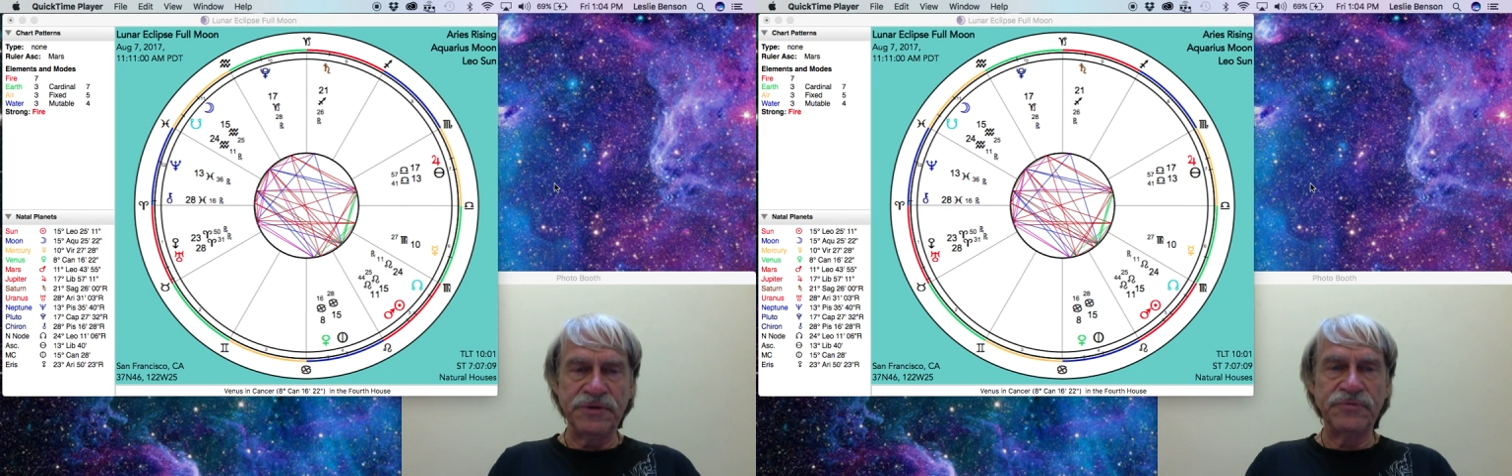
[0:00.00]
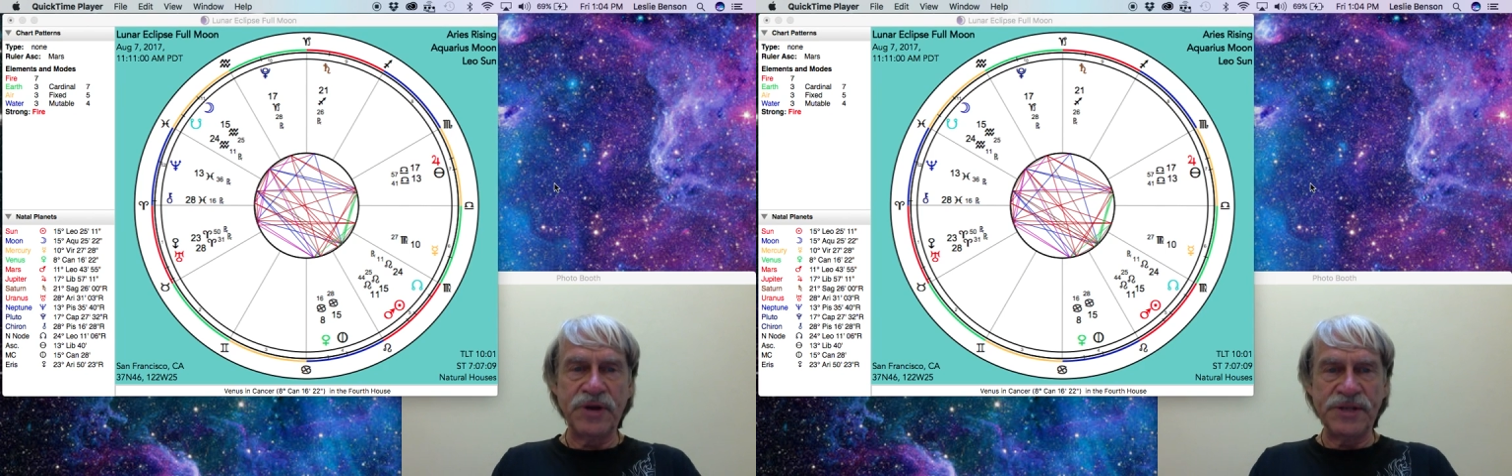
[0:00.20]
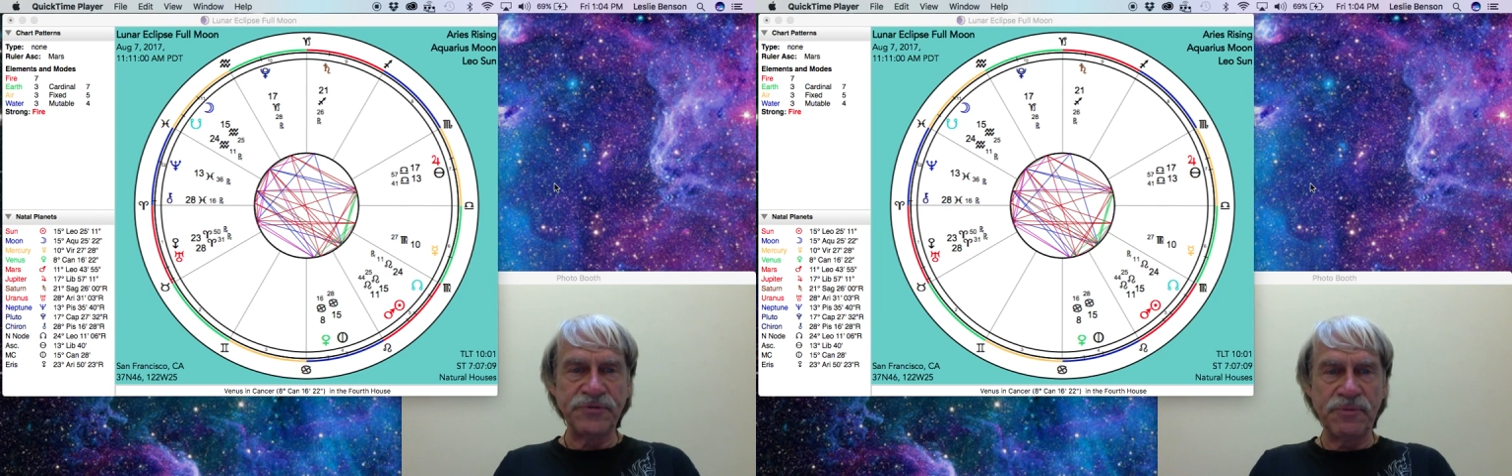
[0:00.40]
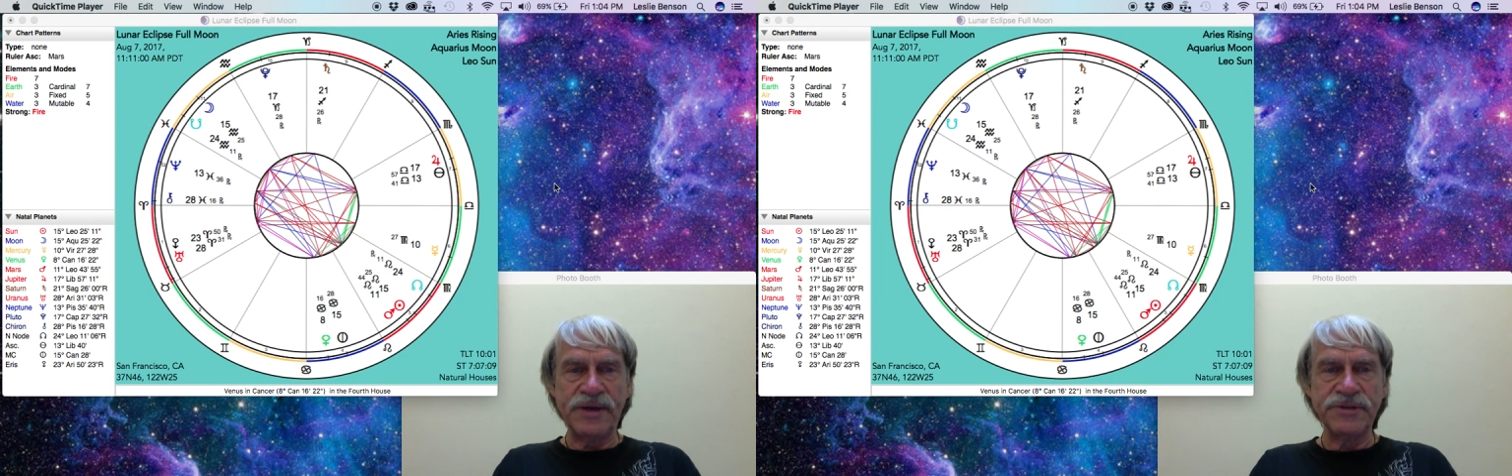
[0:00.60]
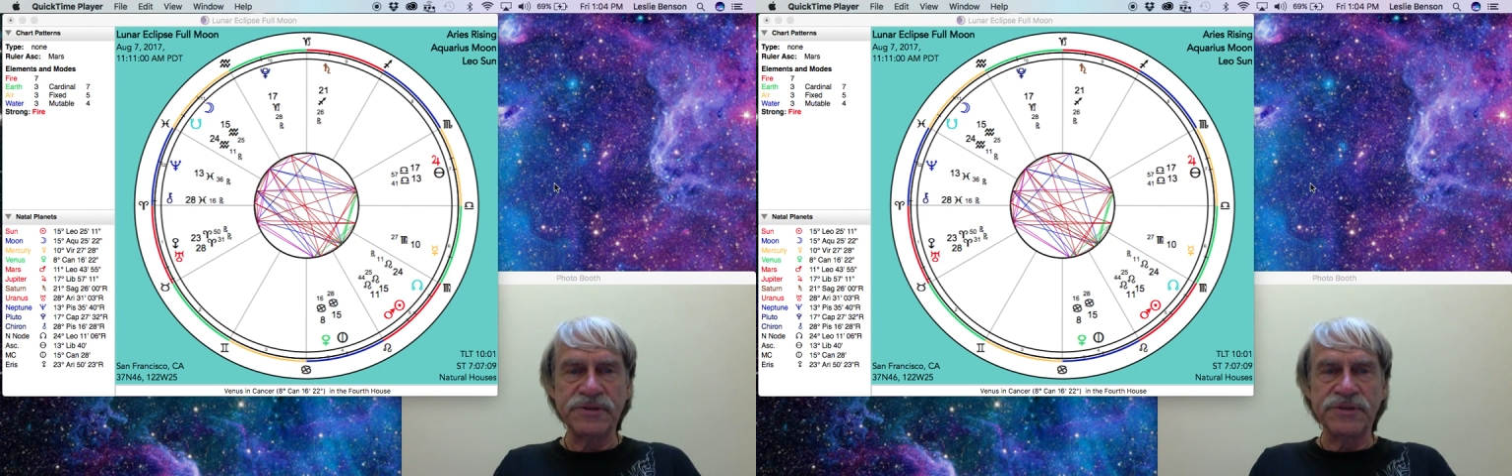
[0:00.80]
of
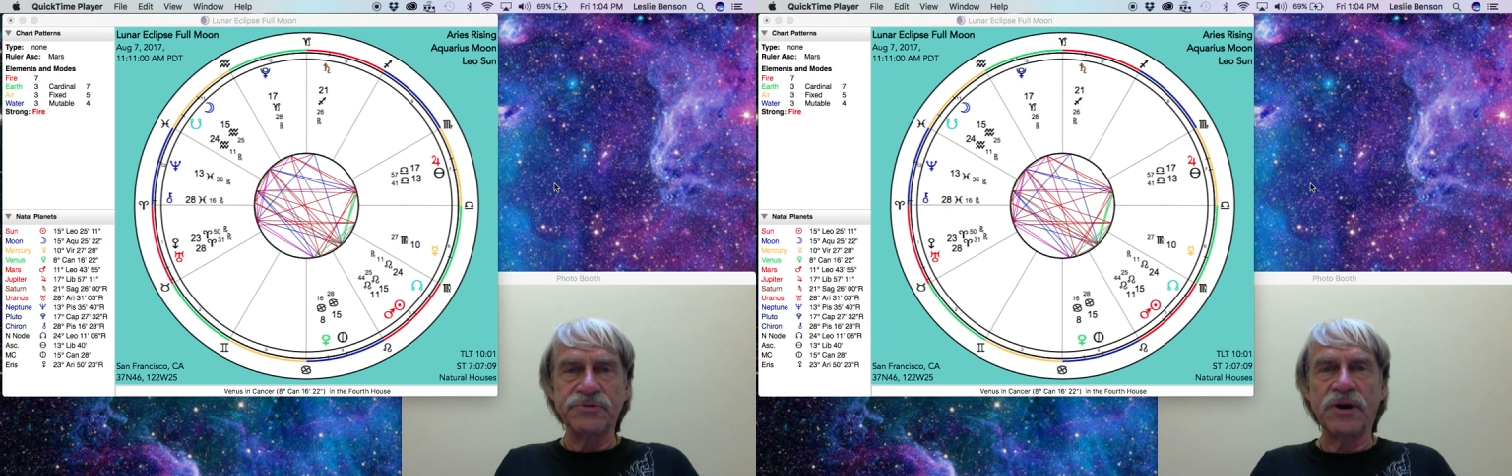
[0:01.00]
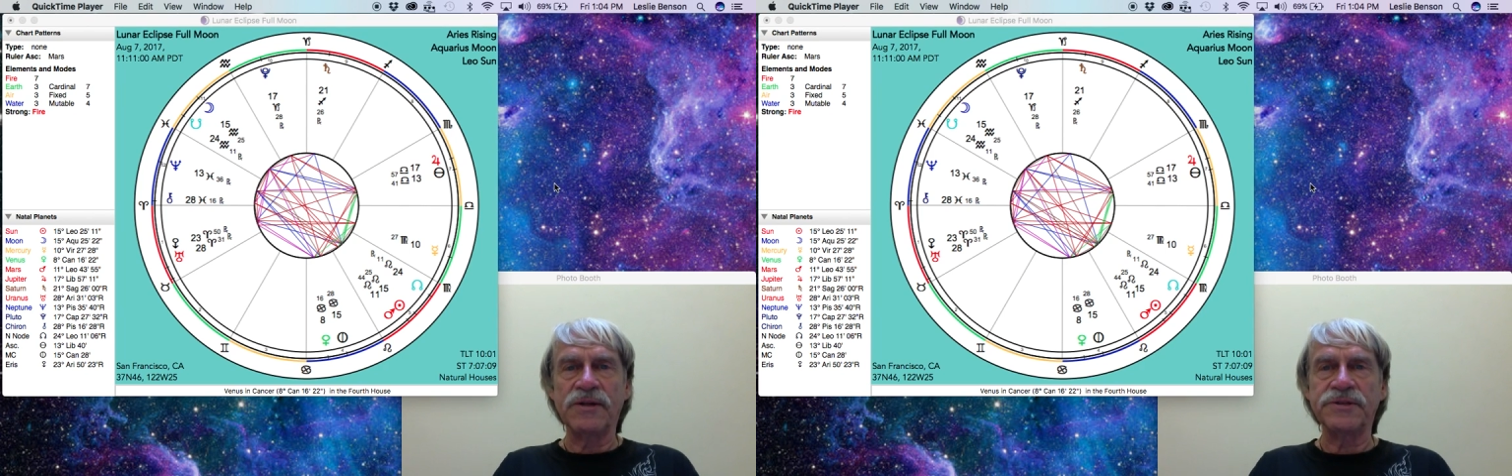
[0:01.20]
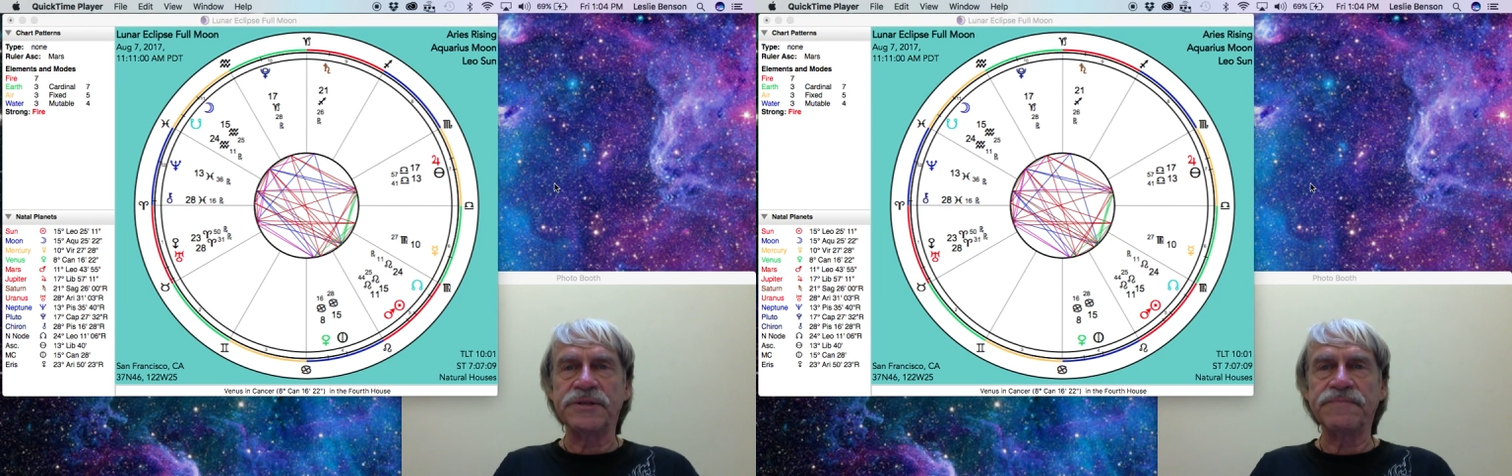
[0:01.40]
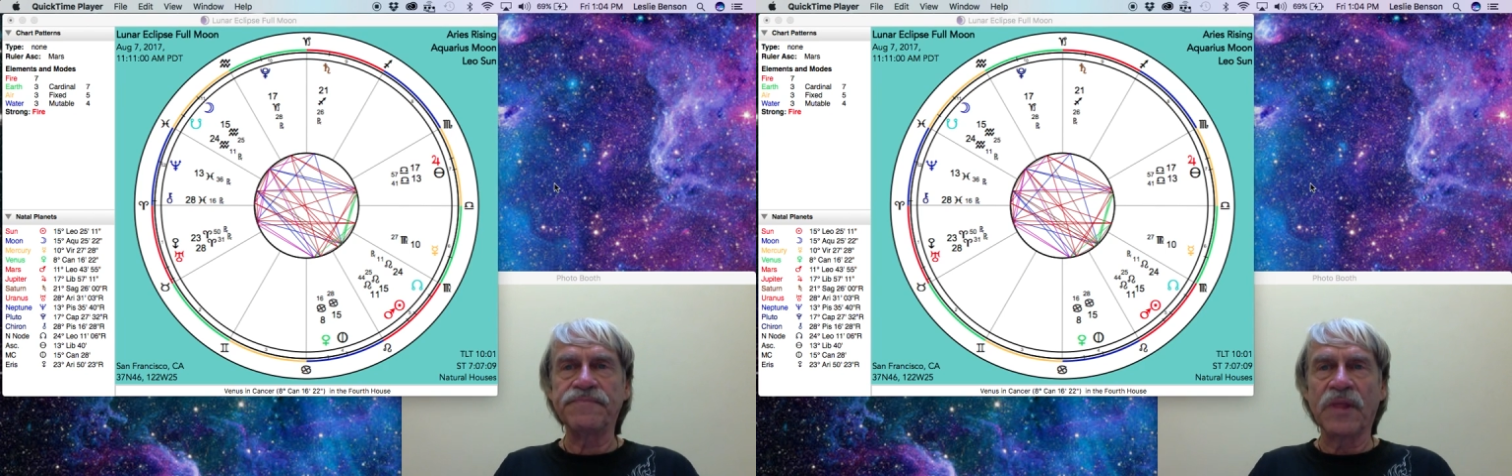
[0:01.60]
Transformational Astrology.